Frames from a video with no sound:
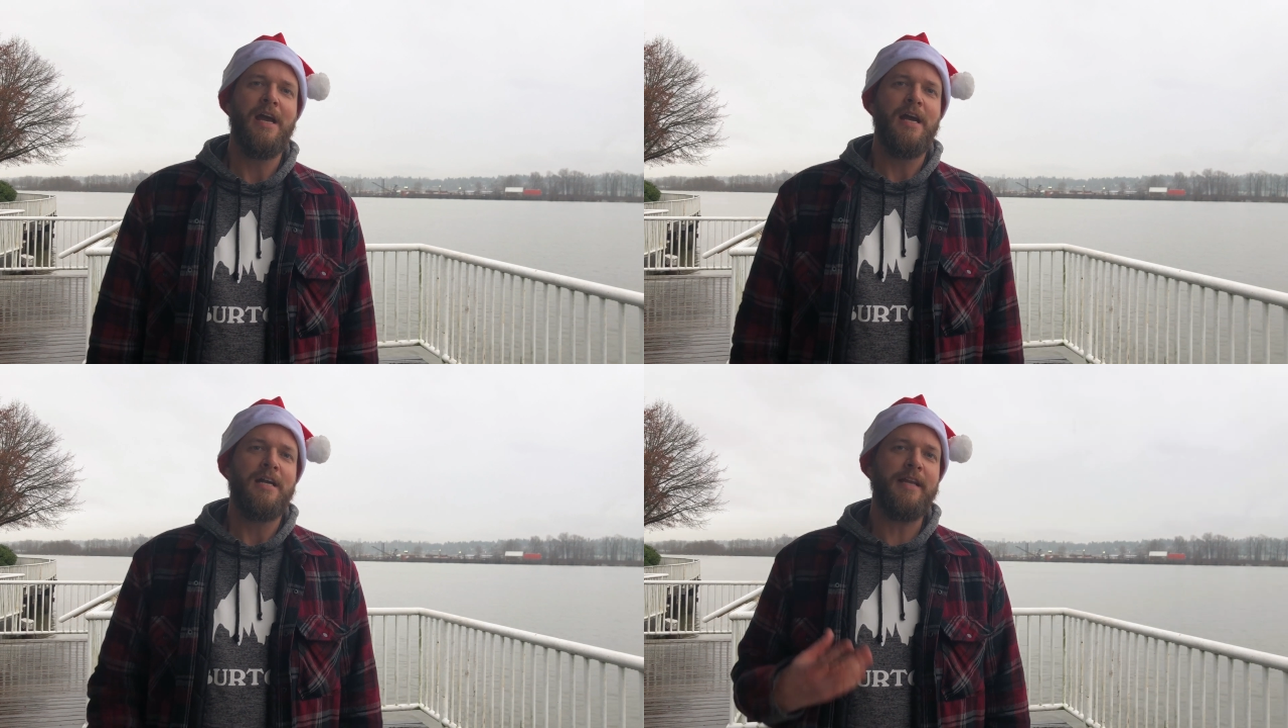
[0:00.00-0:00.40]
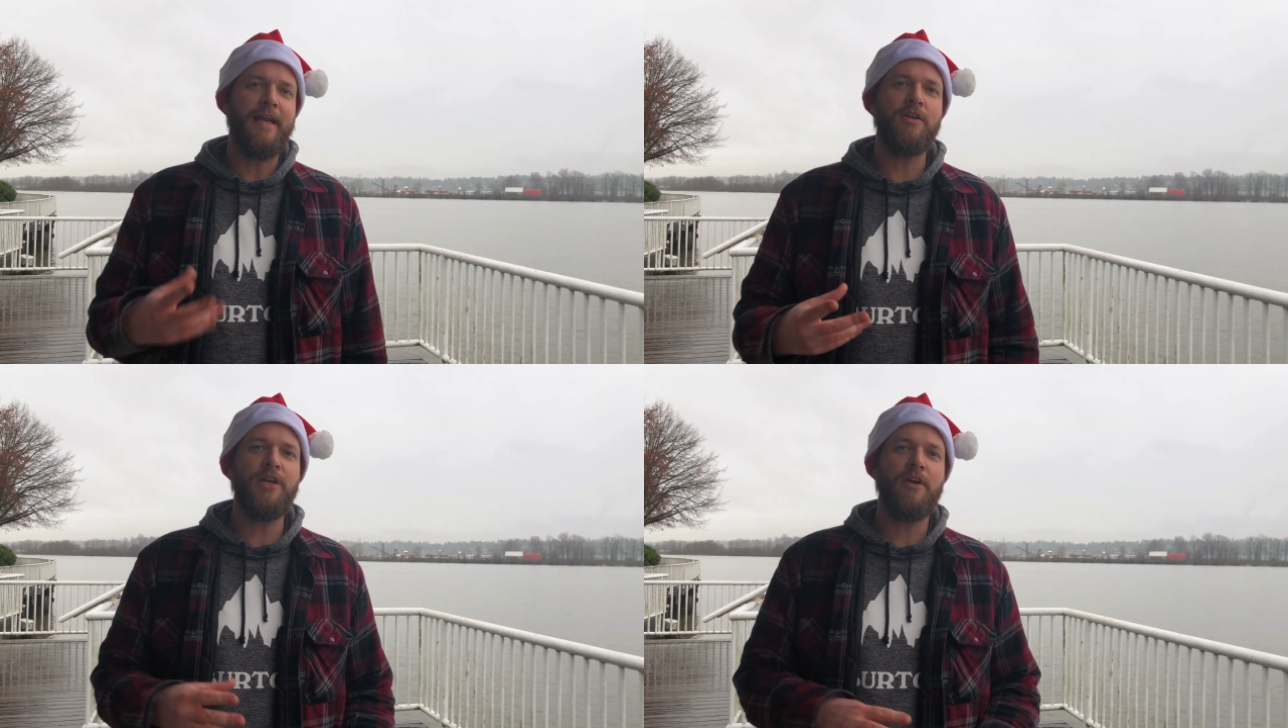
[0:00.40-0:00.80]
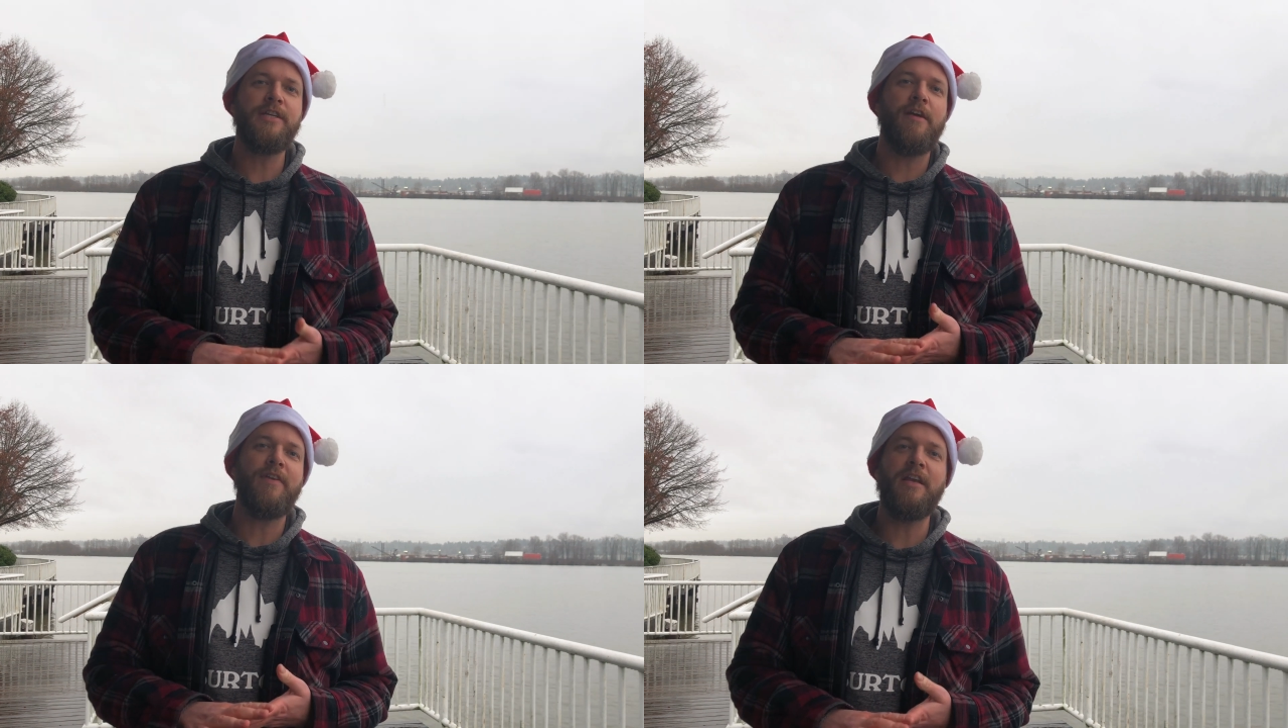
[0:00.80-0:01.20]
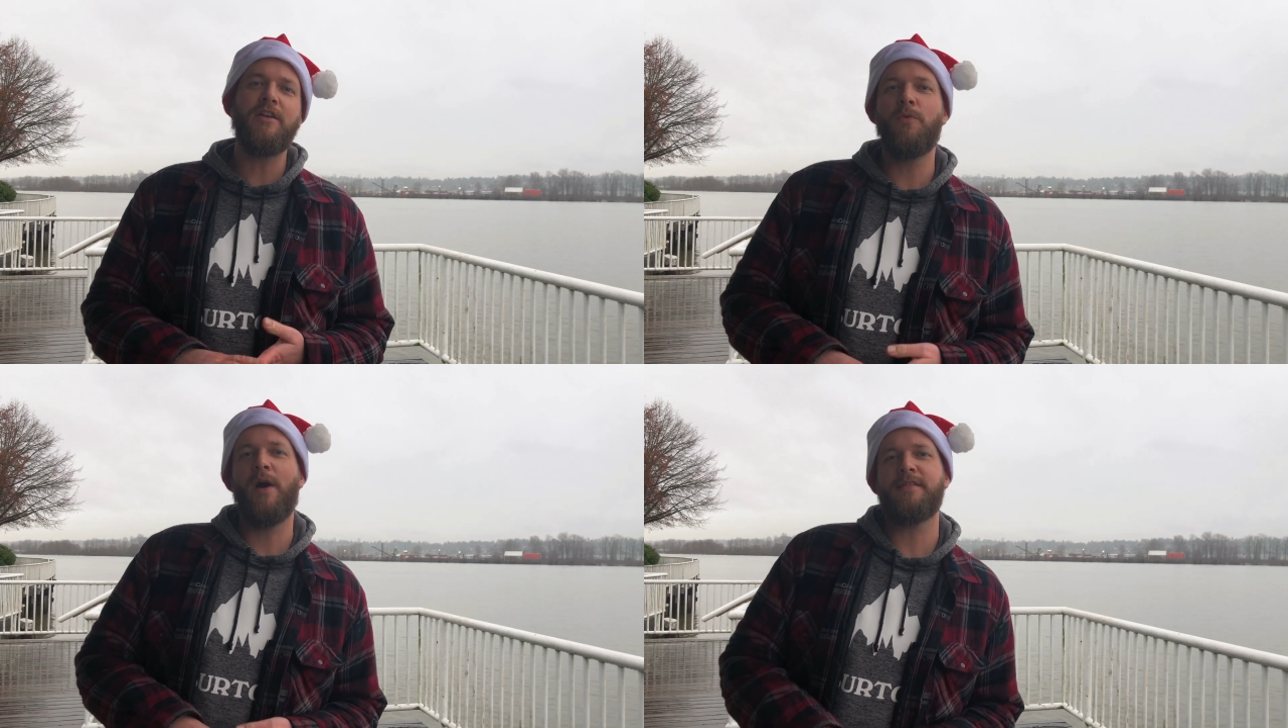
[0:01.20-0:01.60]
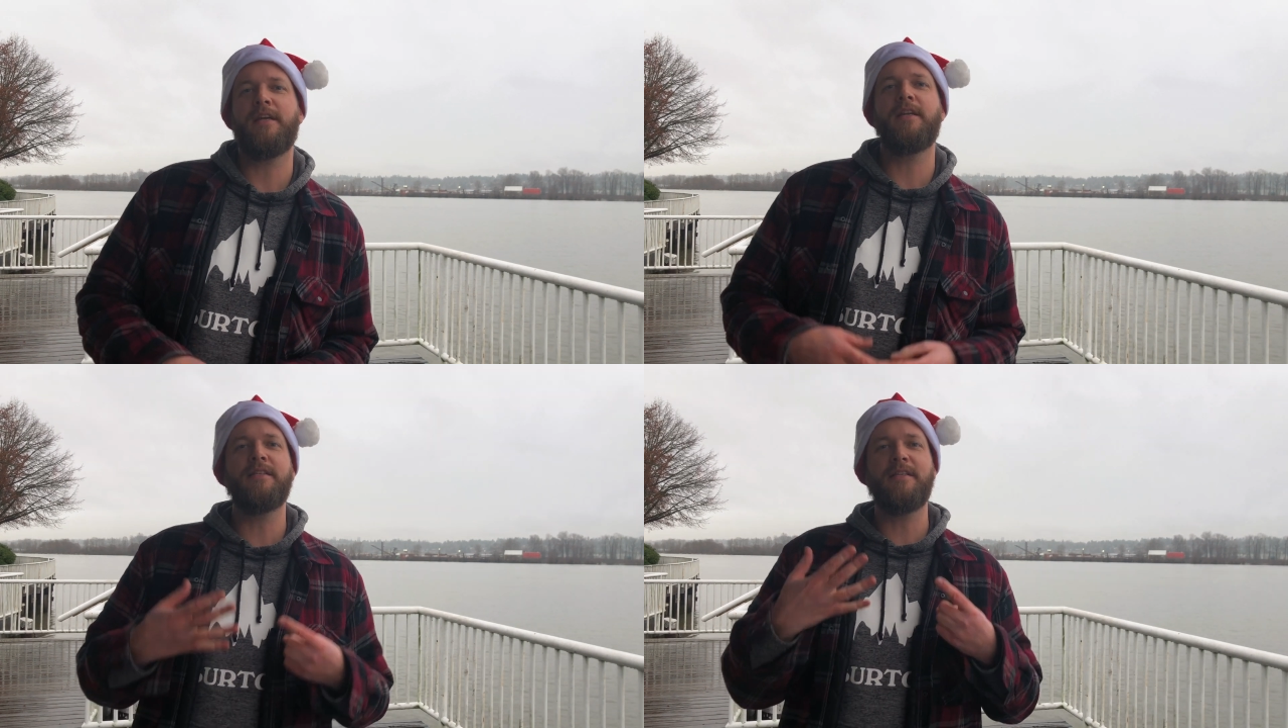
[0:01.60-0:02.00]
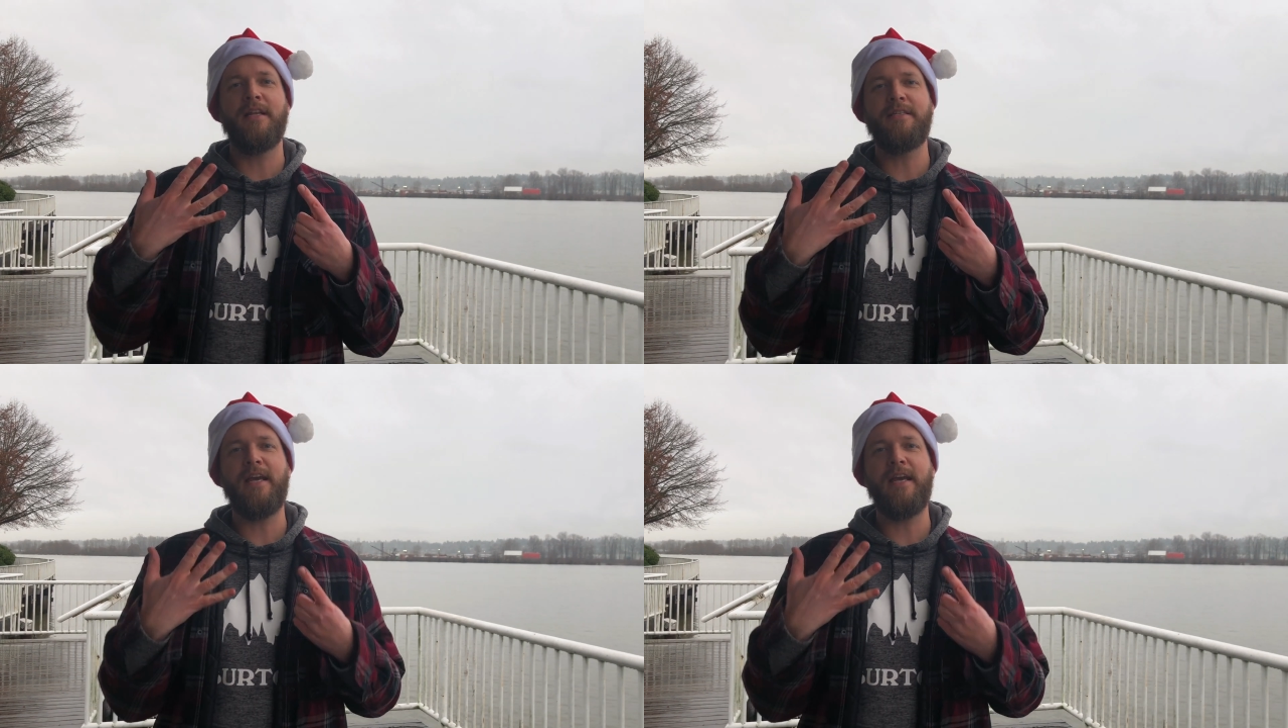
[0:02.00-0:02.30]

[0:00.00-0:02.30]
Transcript: Today on Jer and Jeff Eat New West, it is